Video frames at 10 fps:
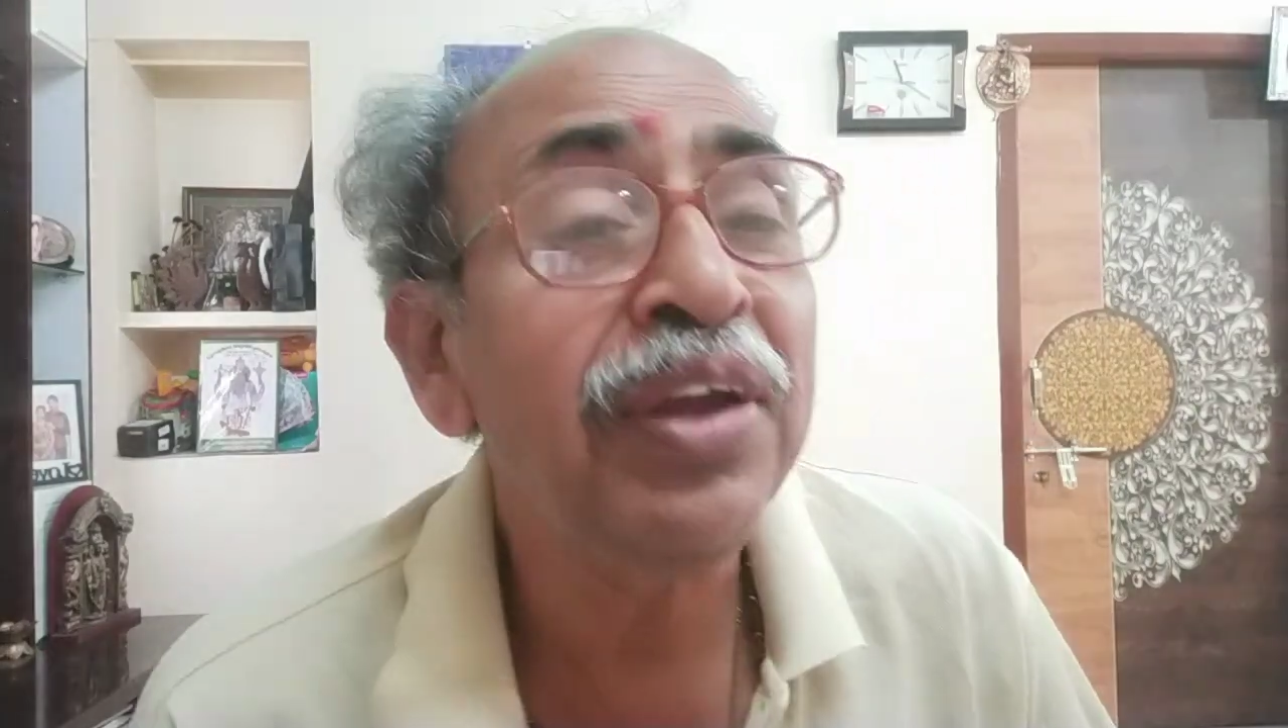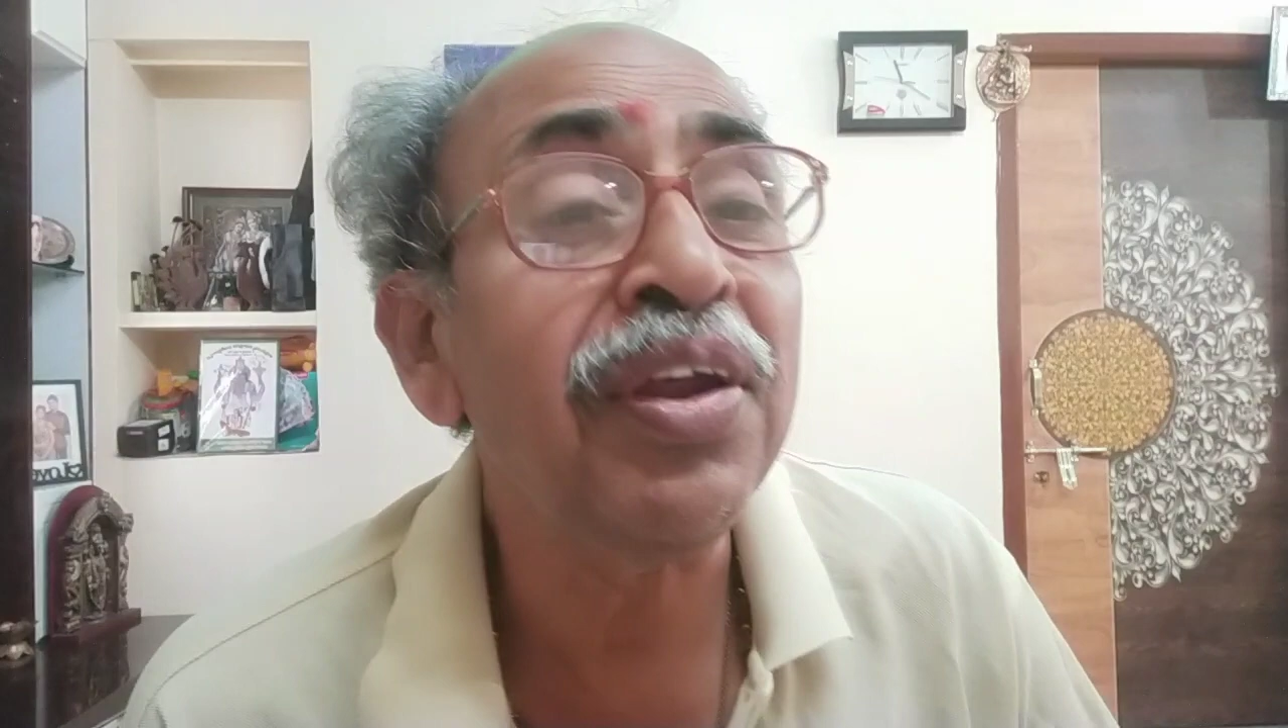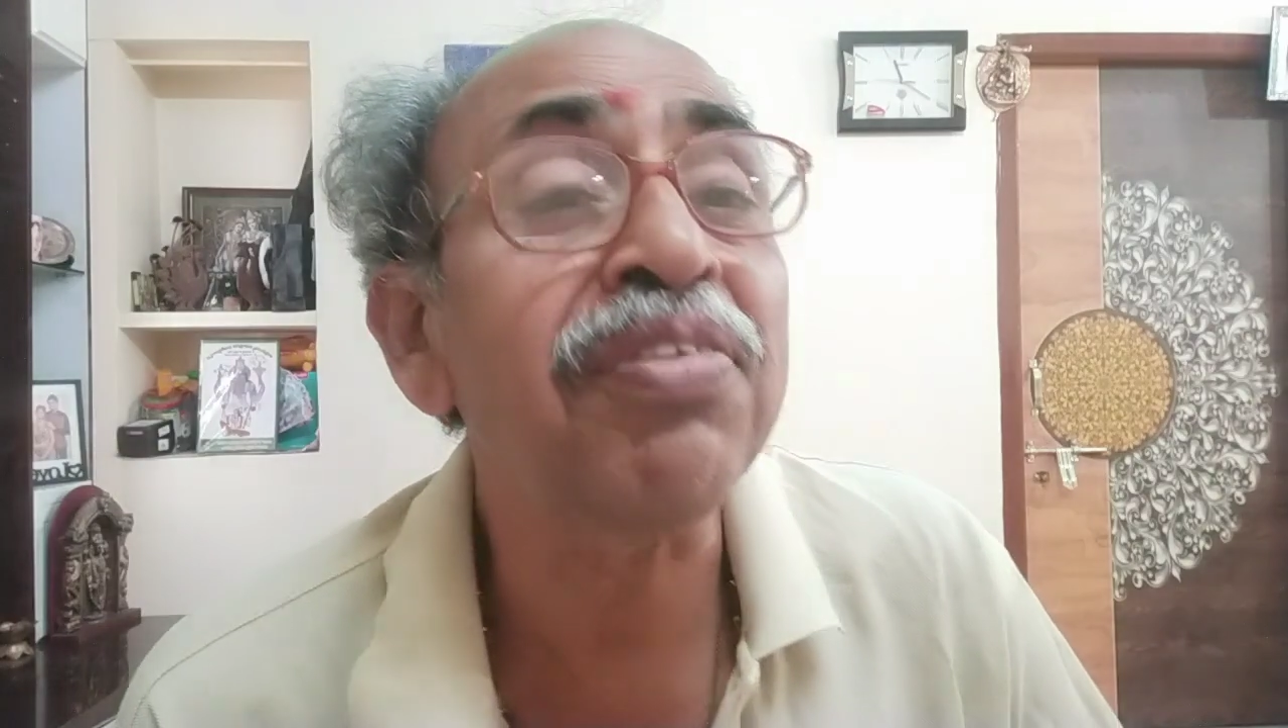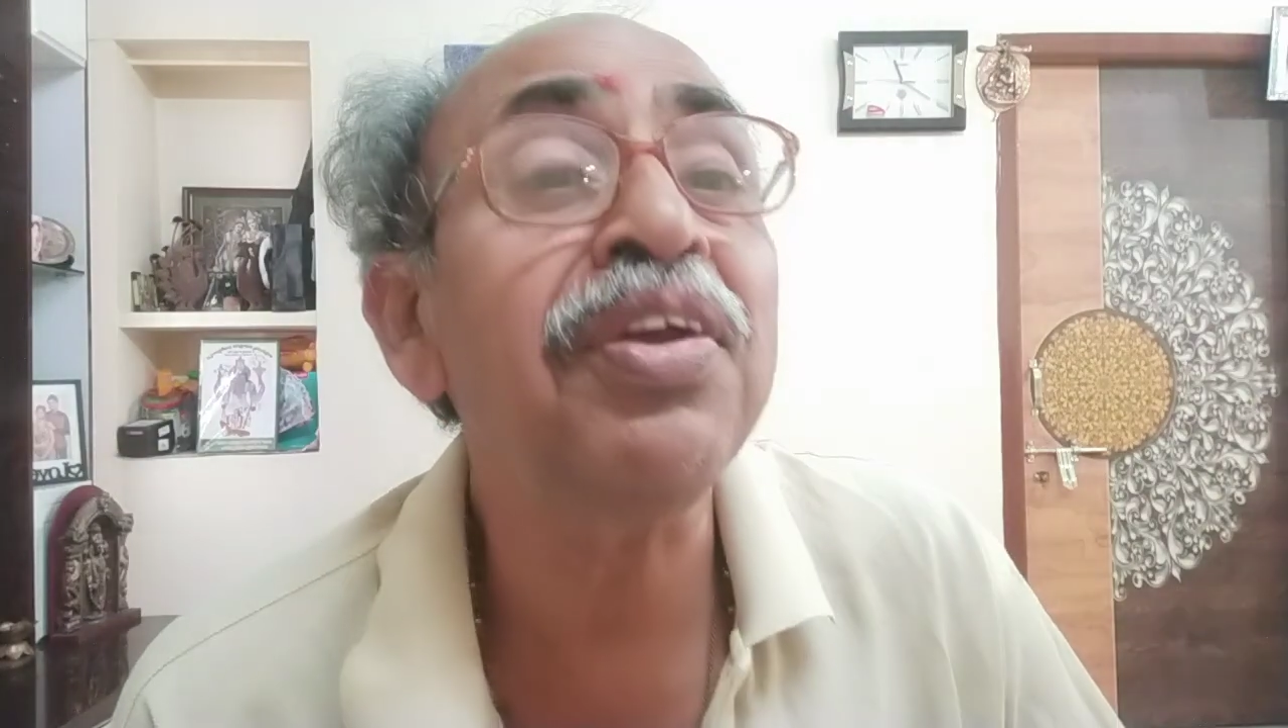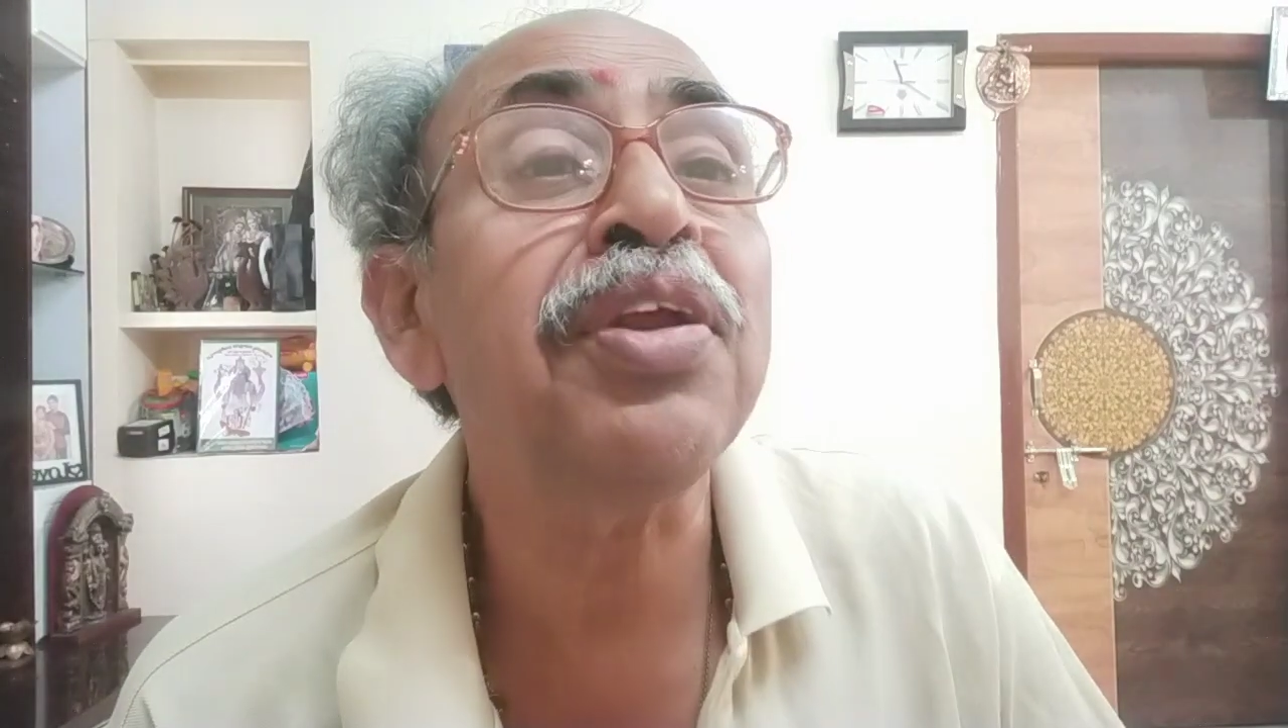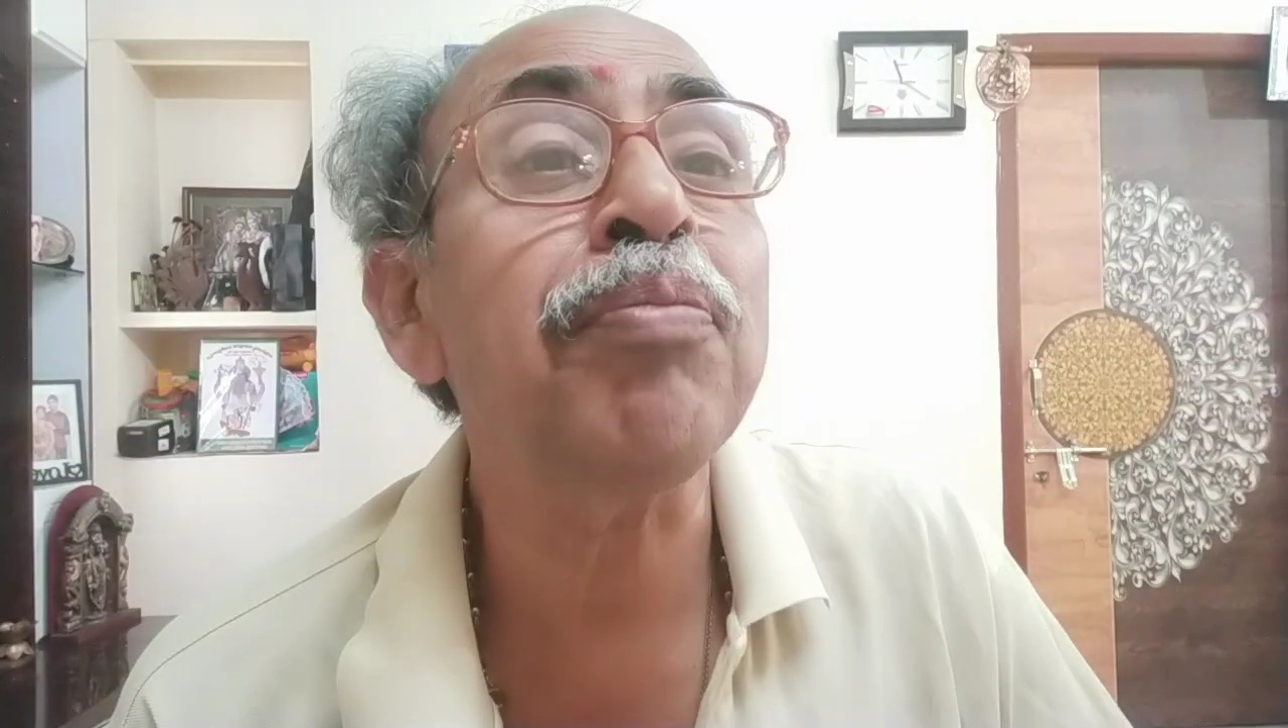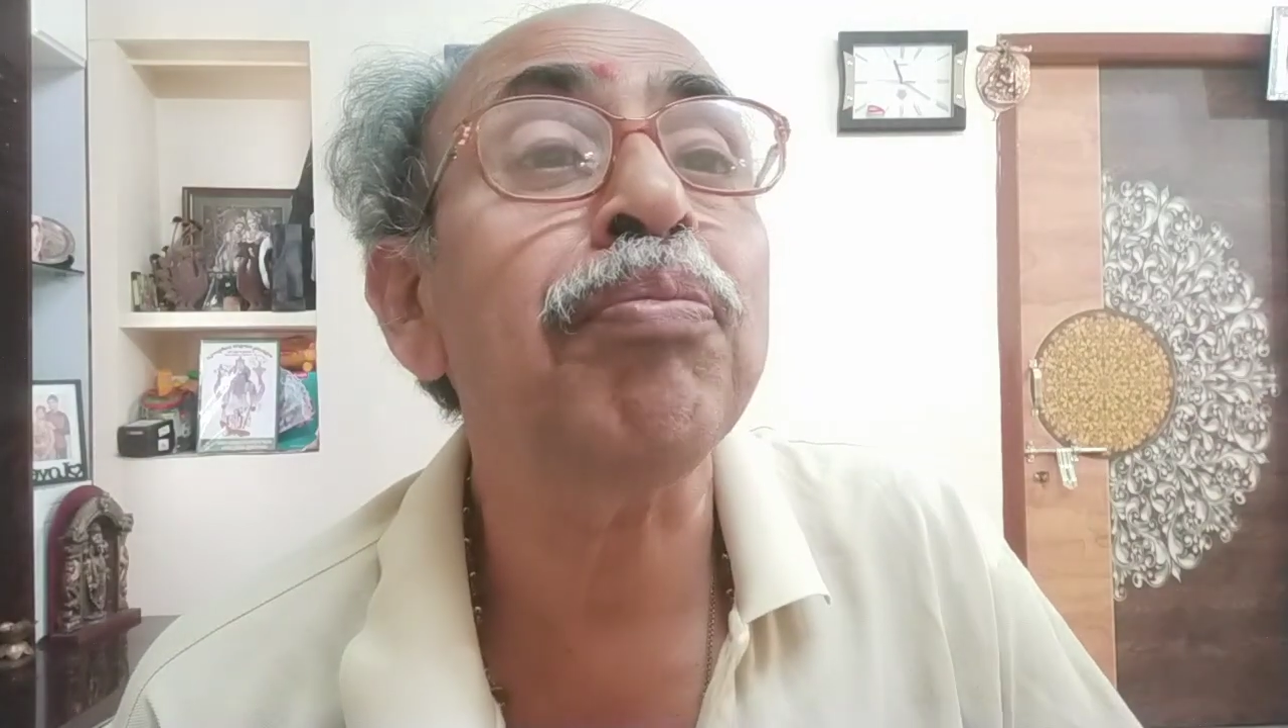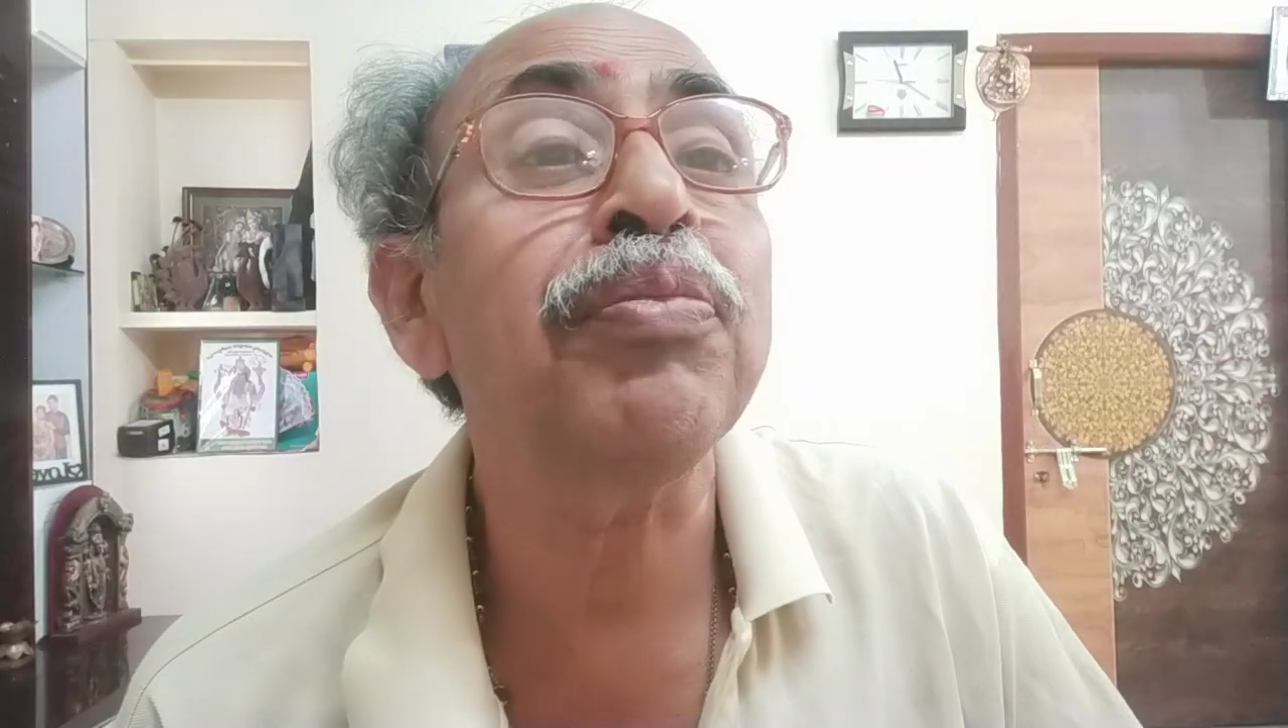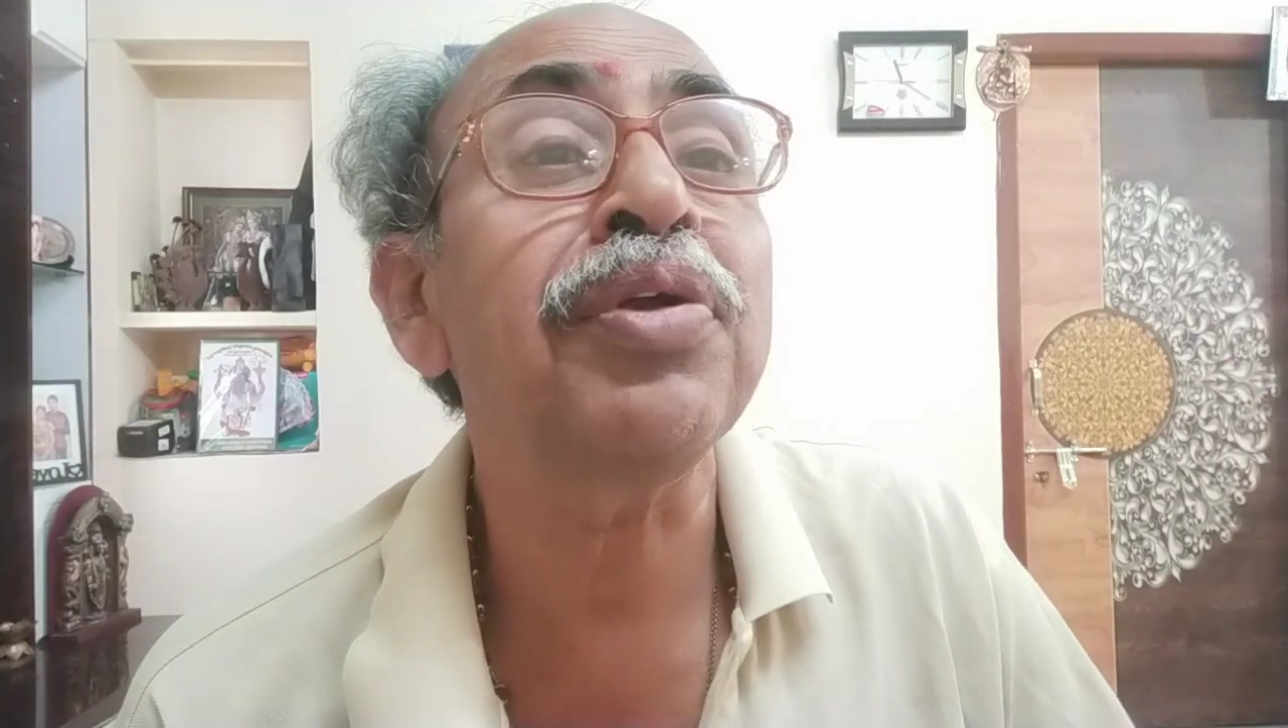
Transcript: doesn't